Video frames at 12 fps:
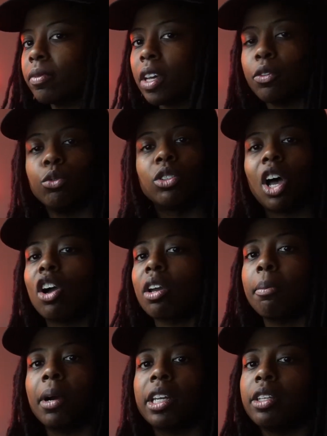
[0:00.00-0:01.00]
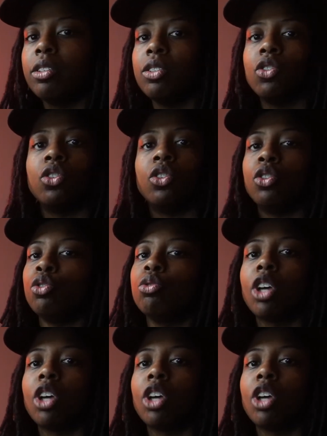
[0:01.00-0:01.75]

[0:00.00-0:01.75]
if you talking money, you